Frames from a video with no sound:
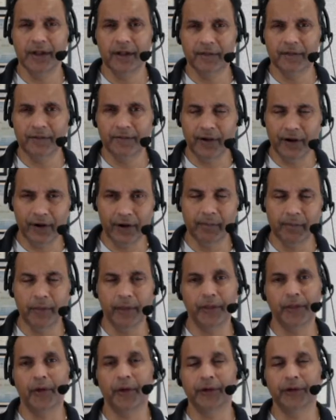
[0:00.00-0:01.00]
very
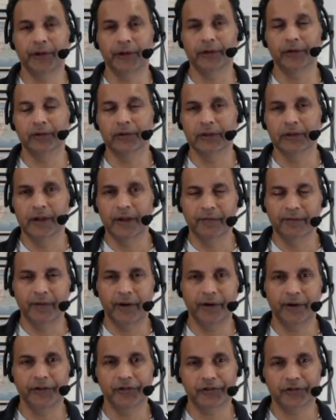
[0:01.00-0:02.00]
methodical,
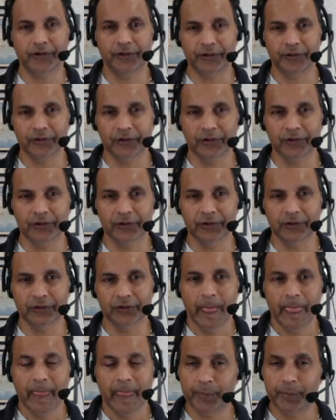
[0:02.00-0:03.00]
very structured.
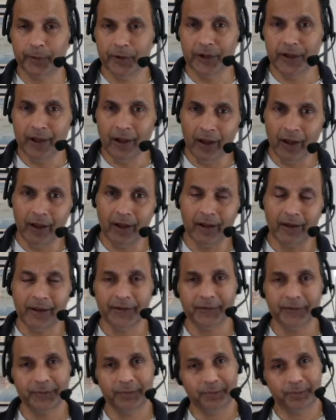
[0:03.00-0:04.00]
The pre-HA